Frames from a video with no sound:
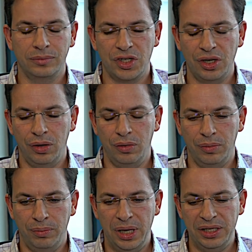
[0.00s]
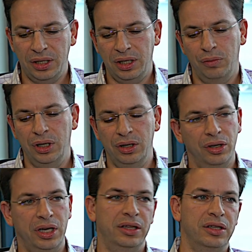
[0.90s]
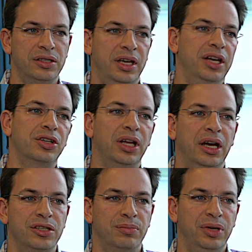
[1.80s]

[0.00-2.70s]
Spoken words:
So basically we look at this edge cloud as